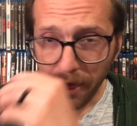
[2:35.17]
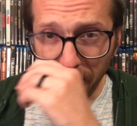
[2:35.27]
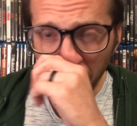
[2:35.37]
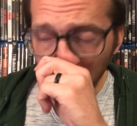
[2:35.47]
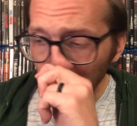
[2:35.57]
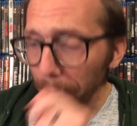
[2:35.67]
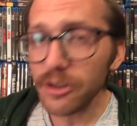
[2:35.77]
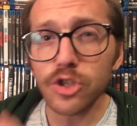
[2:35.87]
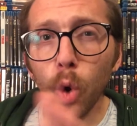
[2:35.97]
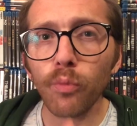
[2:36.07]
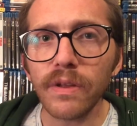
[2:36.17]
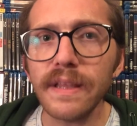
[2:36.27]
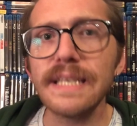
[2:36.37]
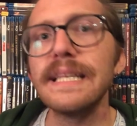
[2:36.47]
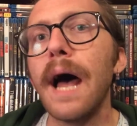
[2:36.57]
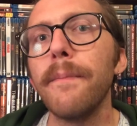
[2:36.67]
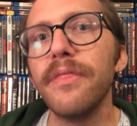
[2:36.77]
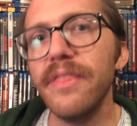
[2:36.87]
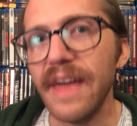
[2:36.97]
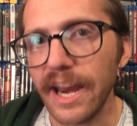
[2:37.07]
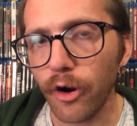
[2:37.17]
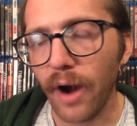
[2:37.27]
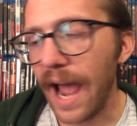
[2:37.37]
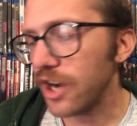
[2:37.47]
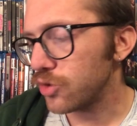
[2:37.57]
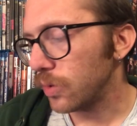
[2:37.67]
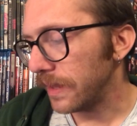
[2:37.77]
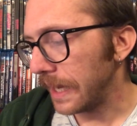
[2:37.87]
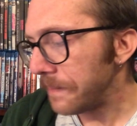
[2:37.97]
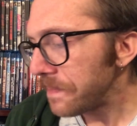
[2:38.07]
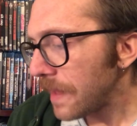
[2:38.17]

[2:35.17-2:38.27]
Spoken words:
the parallels don't really stop there, actually,